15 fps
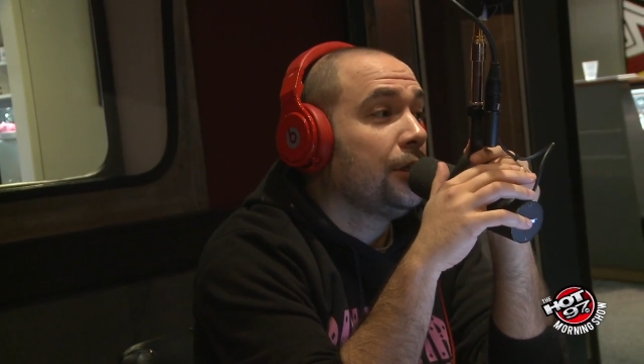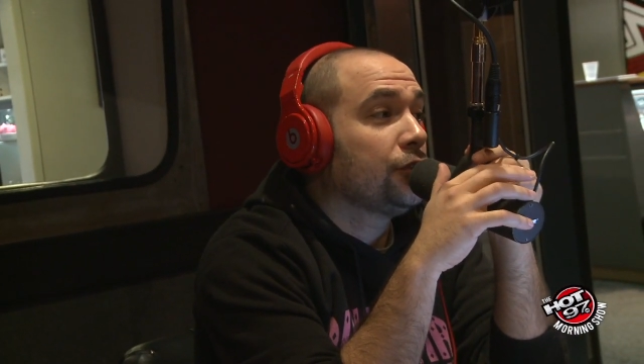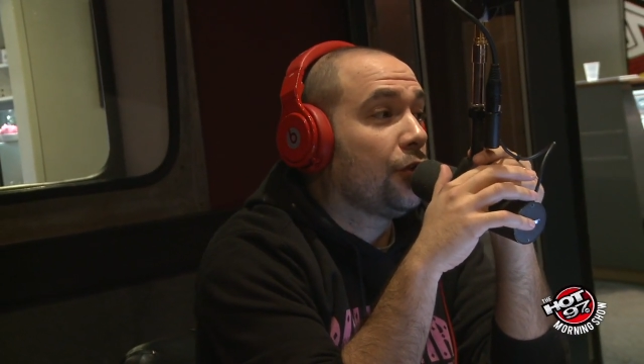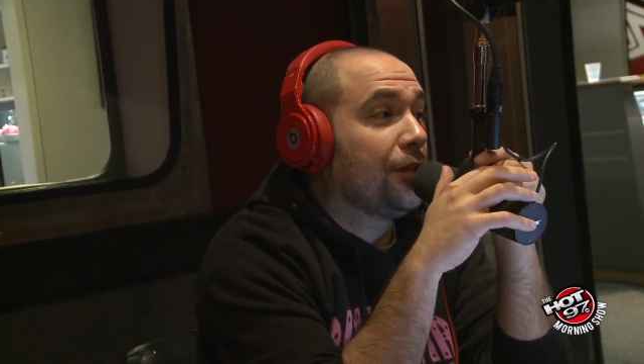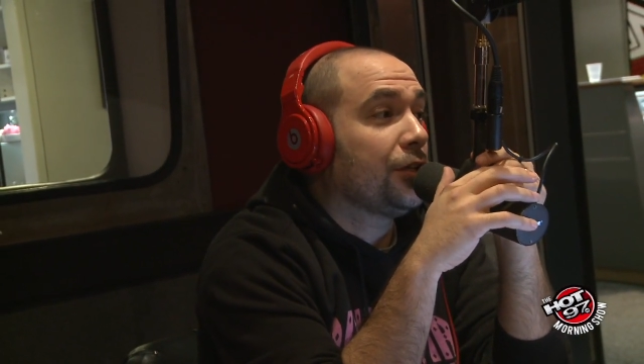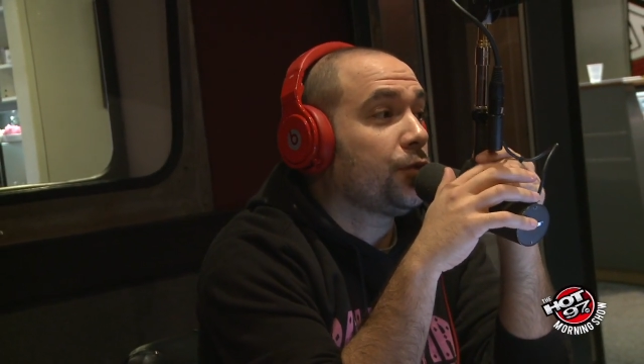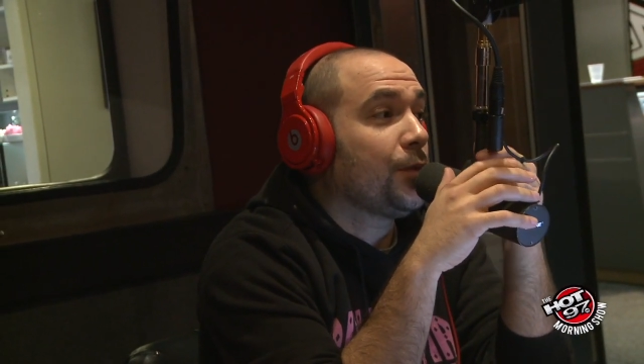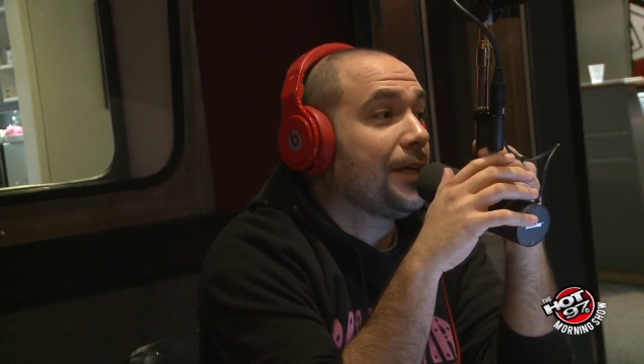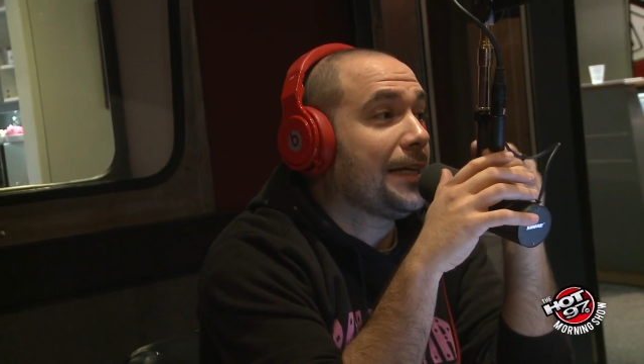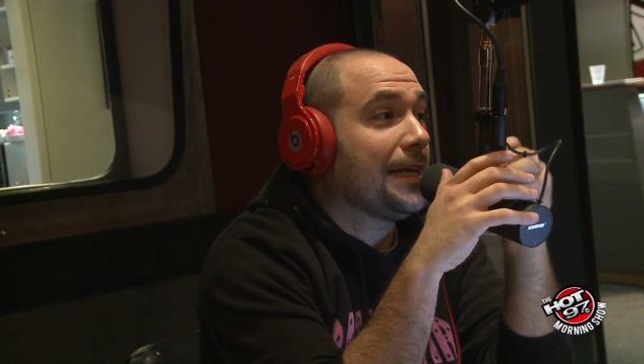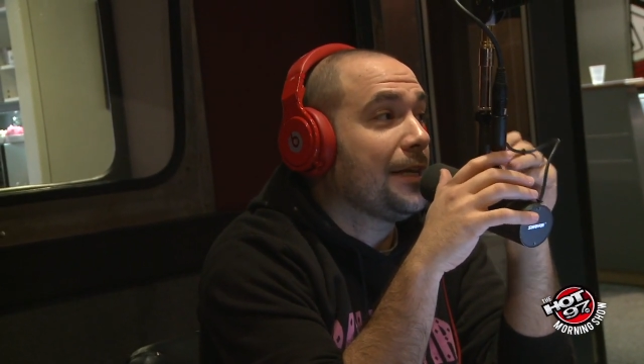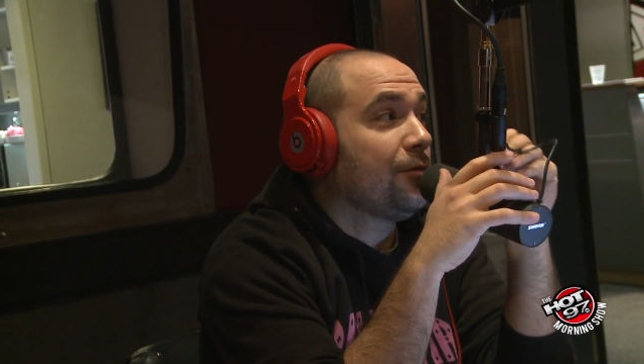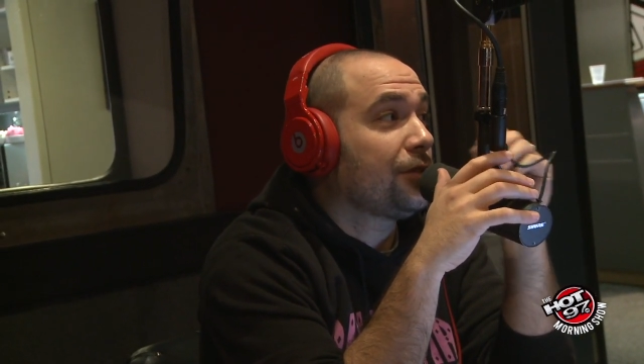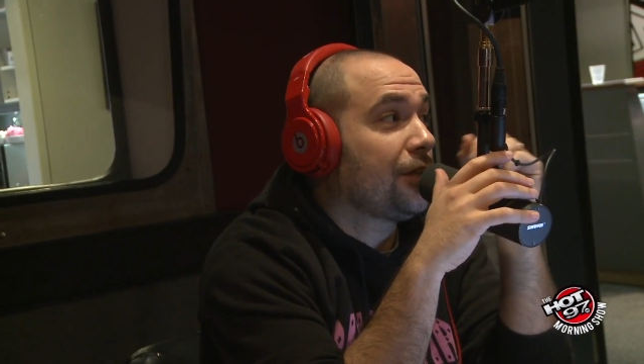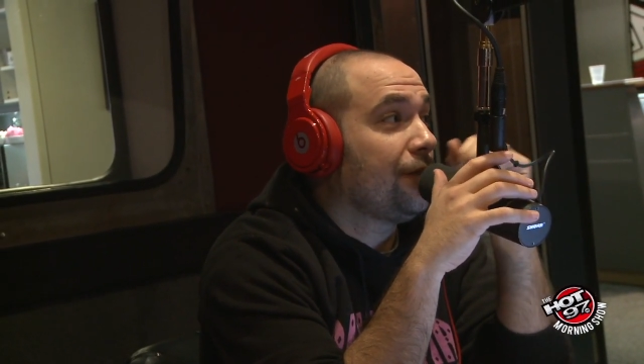So this
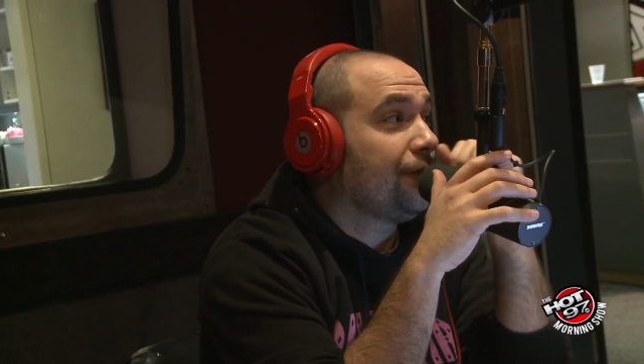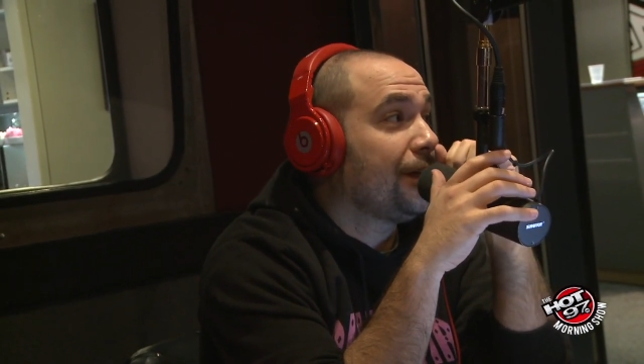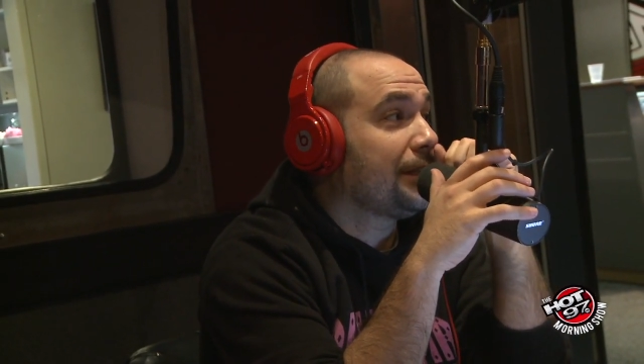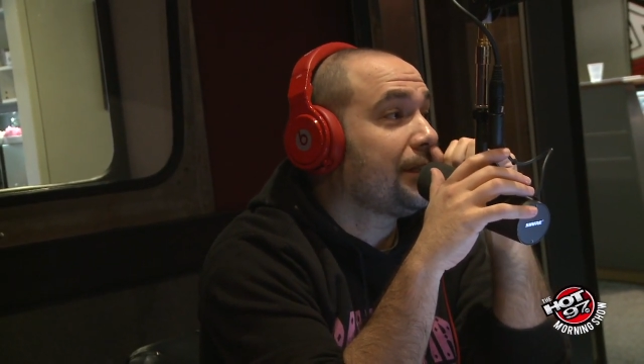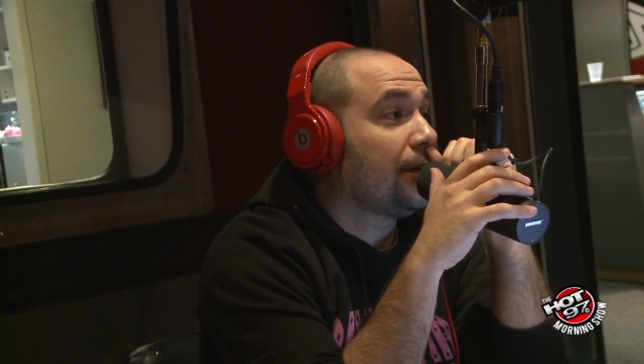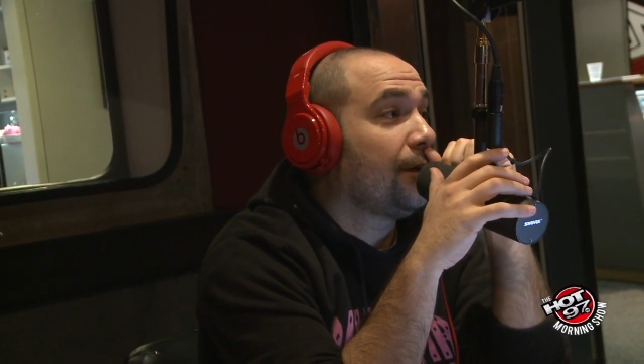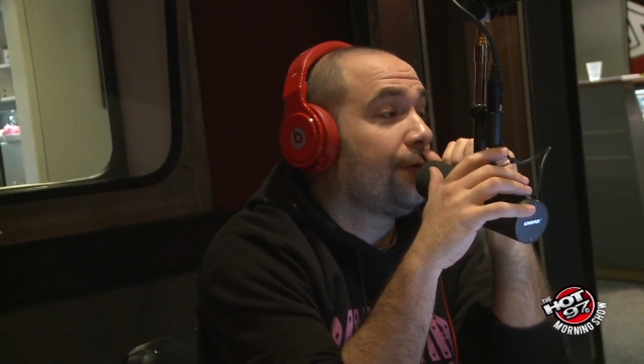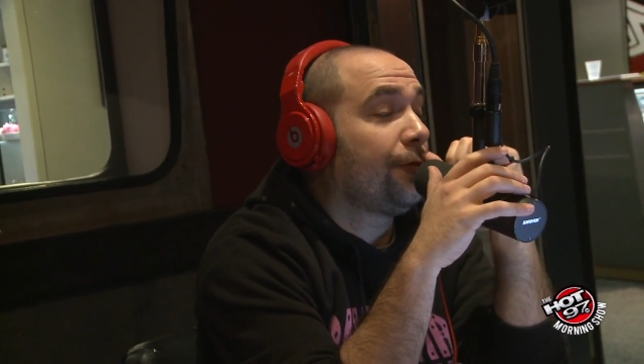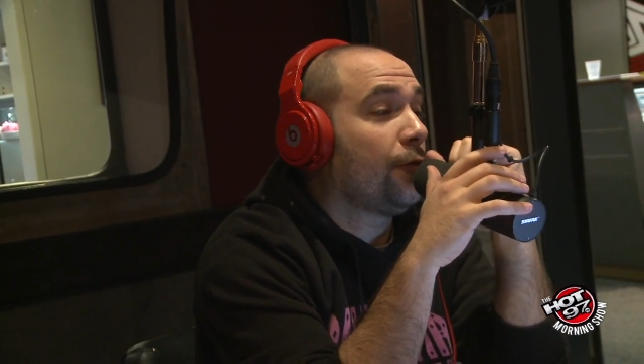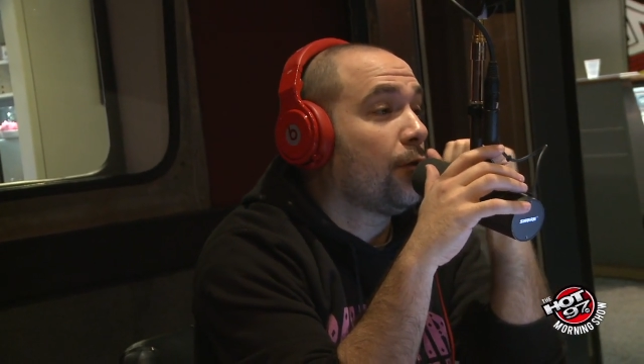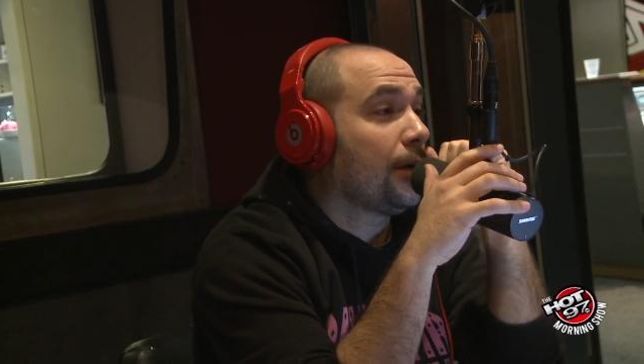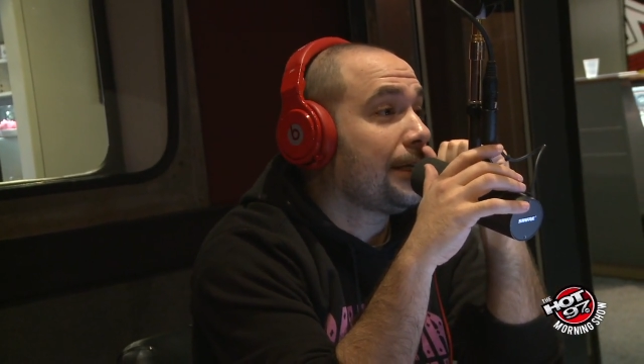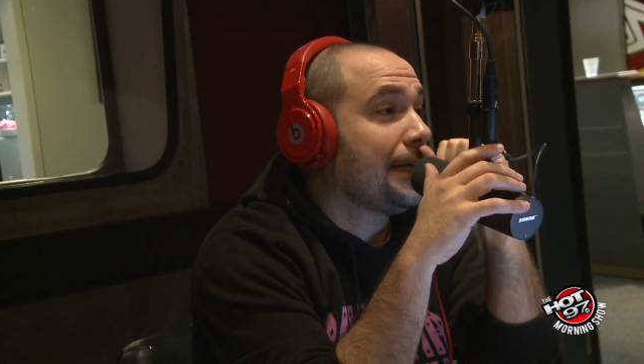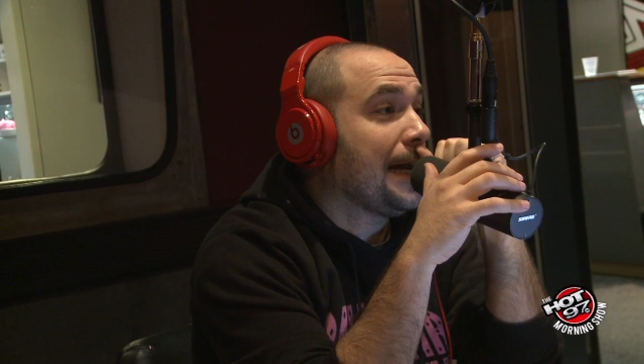weekend, he was convicted on 4